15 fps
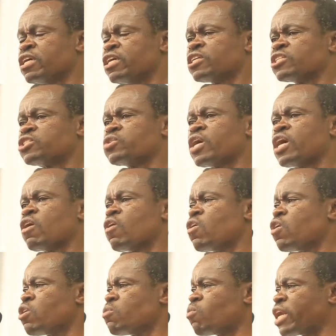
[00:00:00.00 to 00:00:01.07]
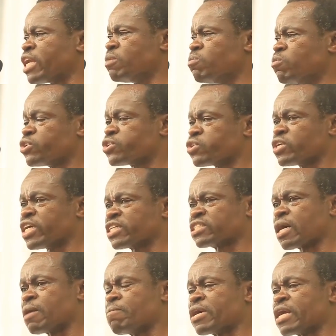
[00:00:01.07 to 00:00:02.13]
It is your own Mwalimu
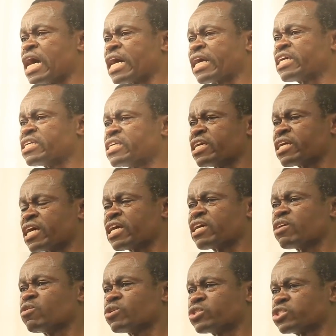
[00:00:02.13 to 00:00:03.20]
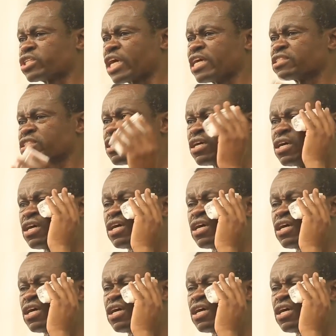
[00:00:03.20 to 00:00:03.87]
Julius Kambarage Nyerere who says,